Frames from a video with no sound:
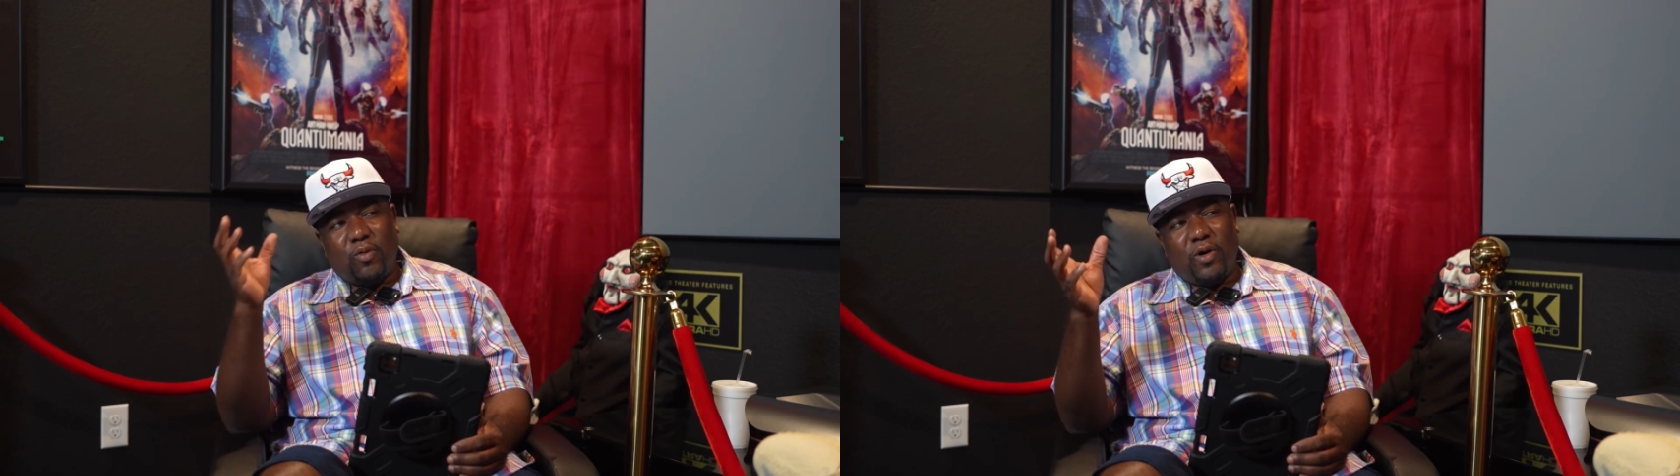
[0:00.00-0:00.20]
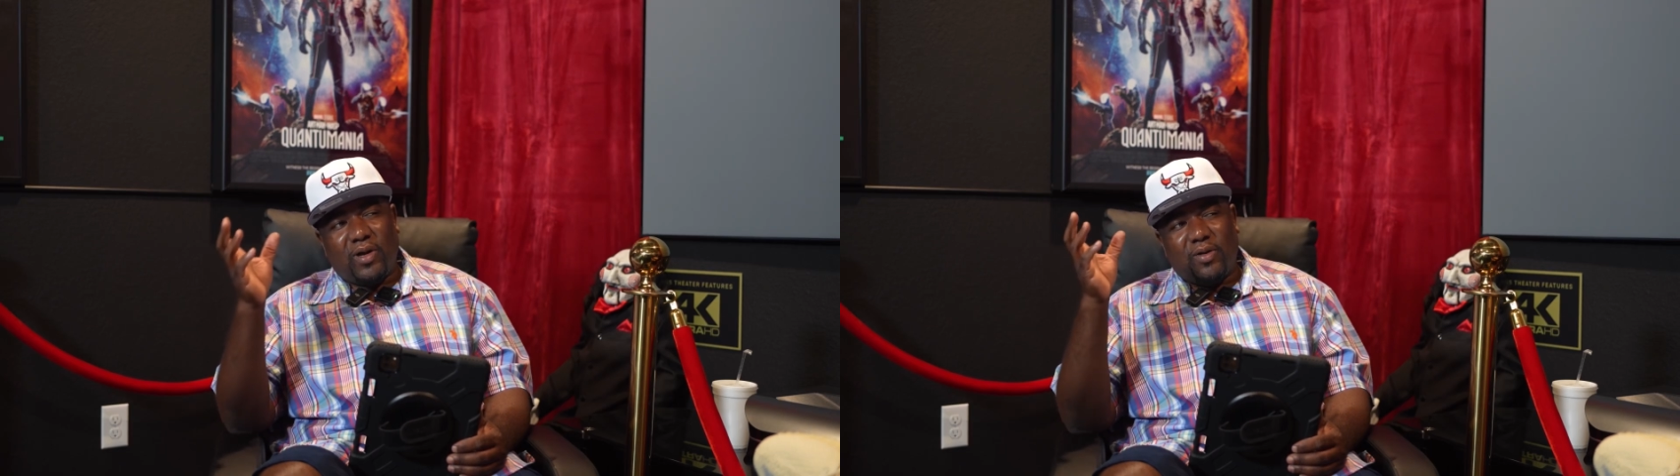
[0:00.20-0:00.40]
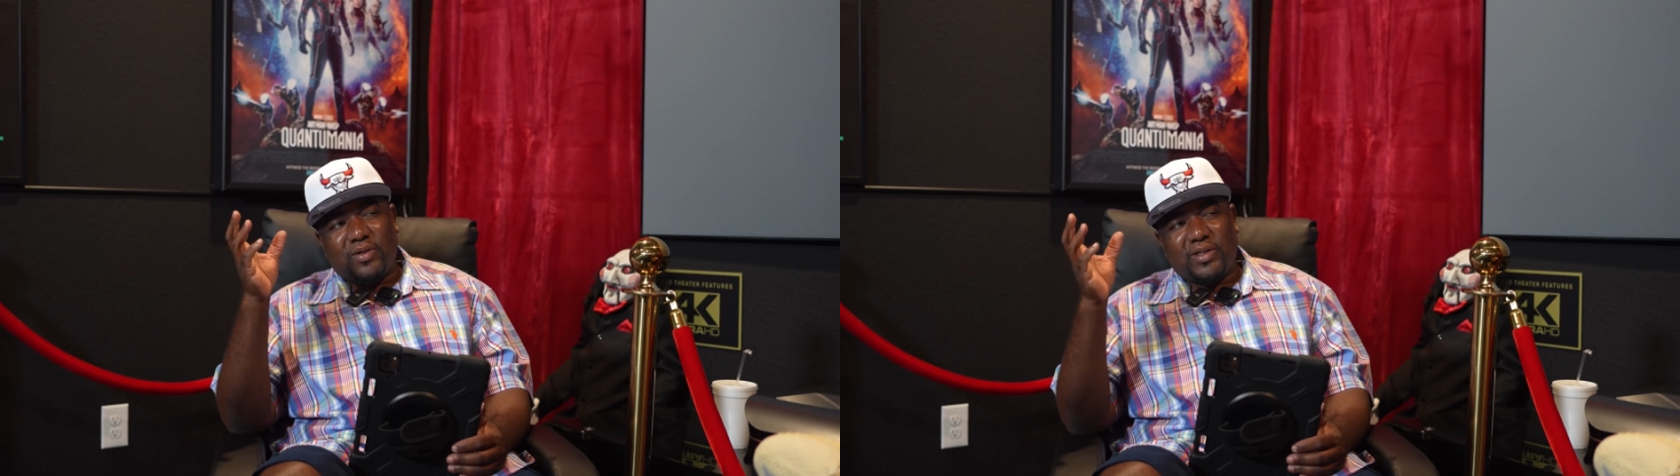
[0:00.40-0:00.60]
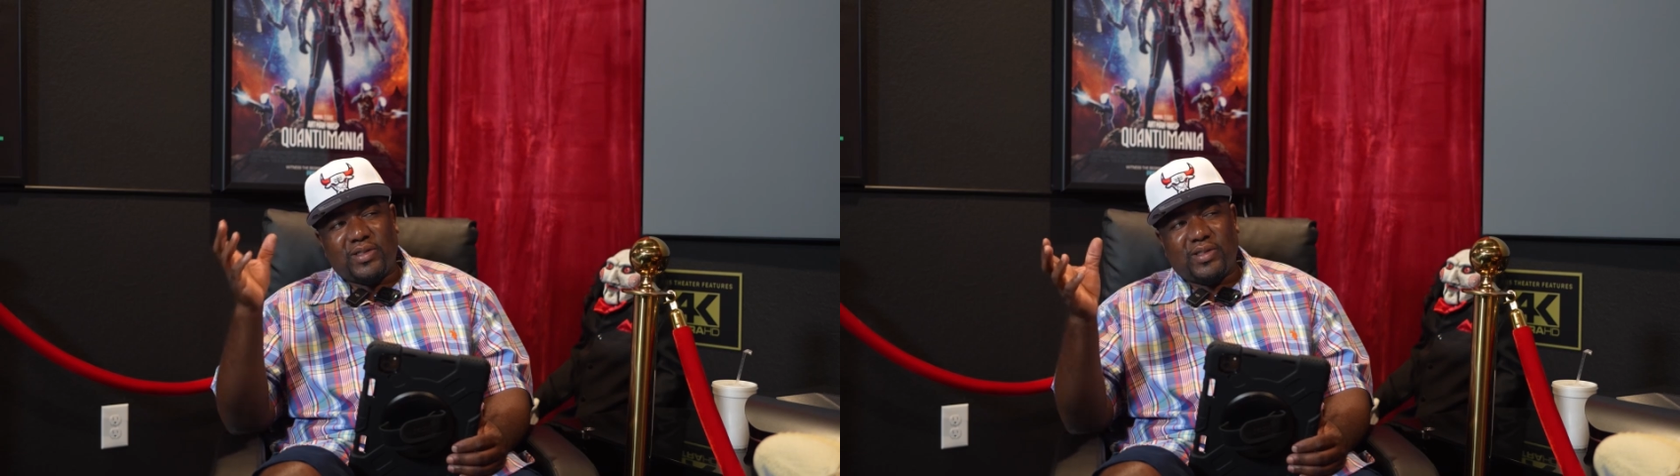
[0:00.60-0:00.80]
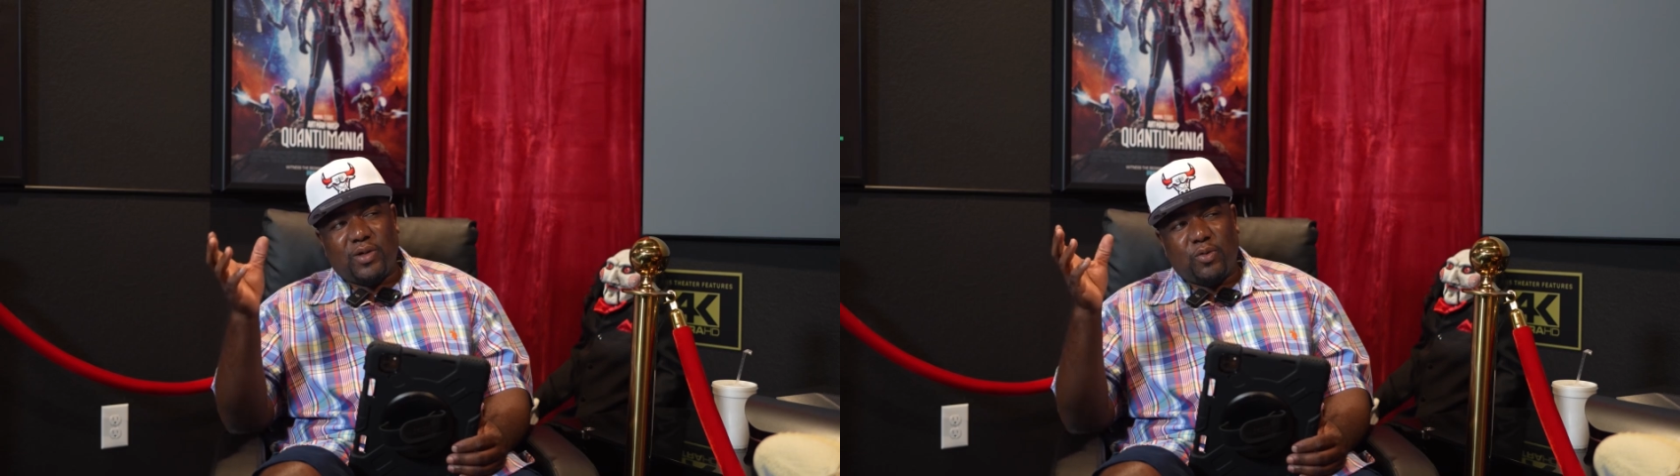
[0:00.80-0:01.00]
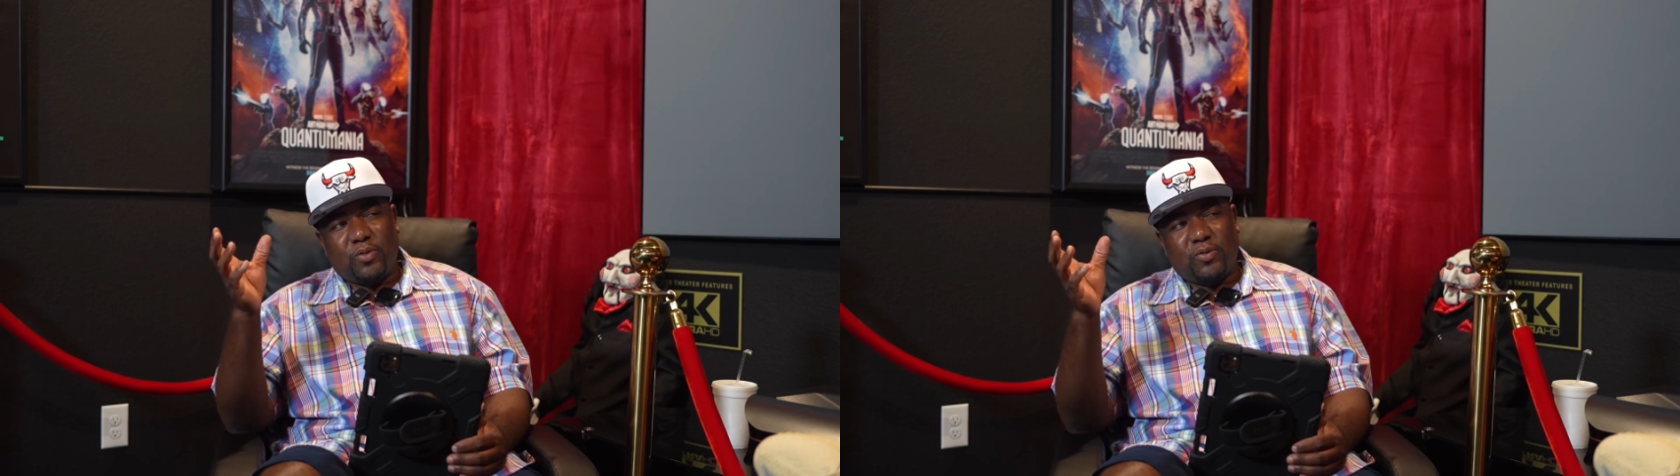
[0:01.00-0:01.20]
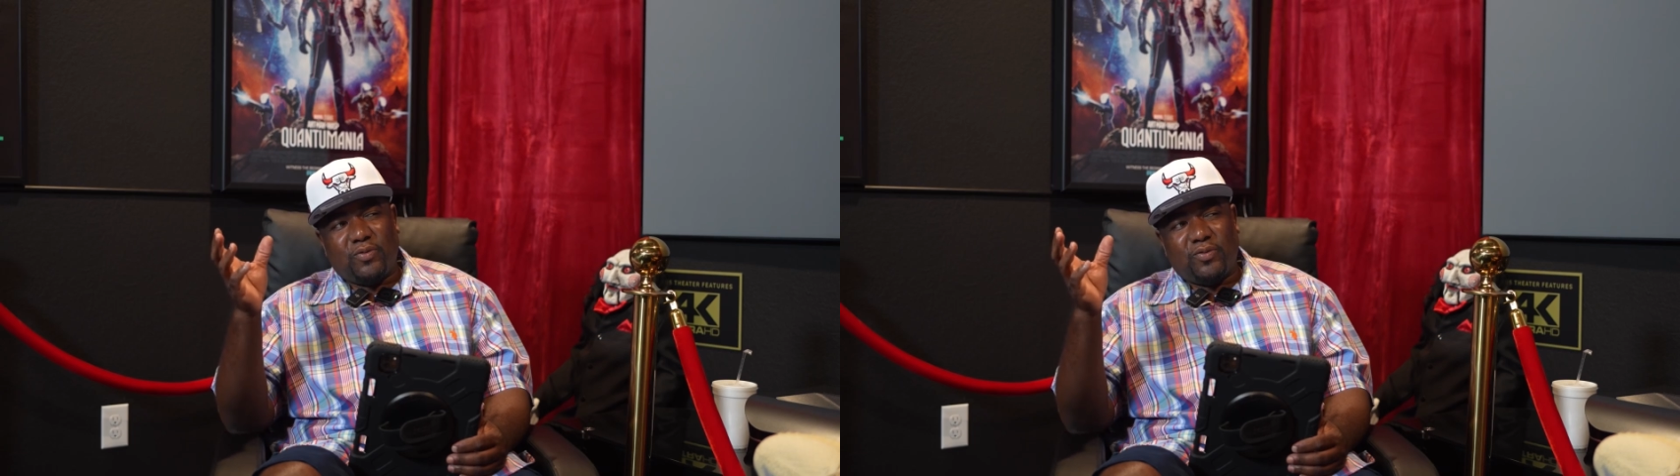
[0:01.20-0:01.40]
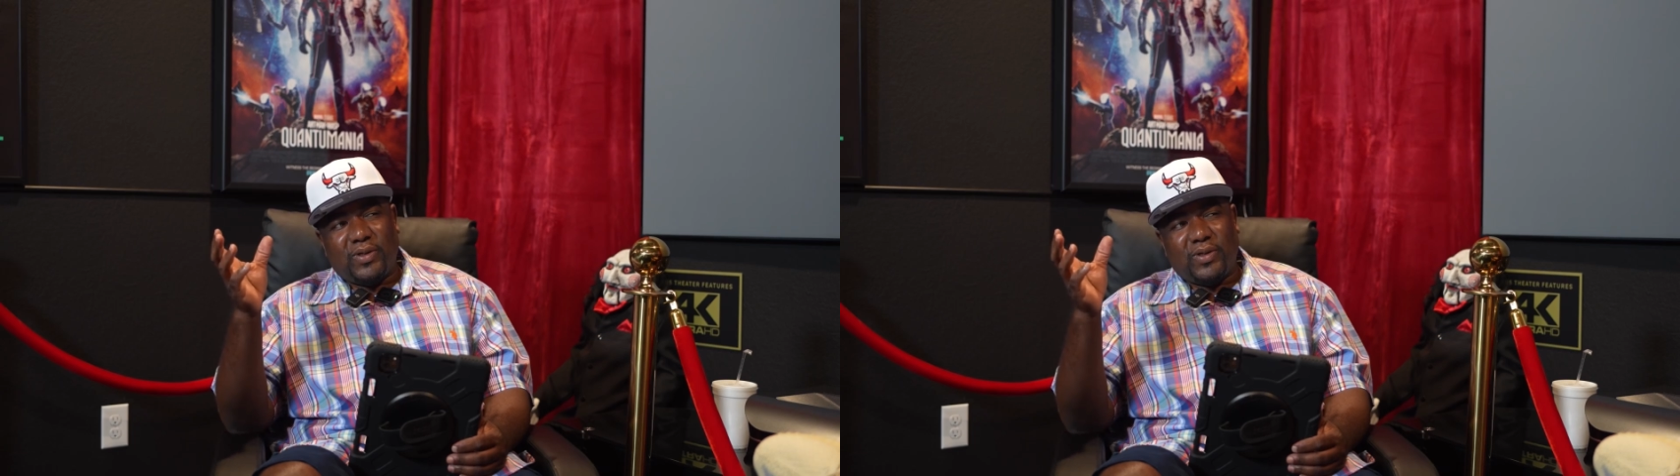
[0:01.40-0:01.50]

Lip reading: water on the stove.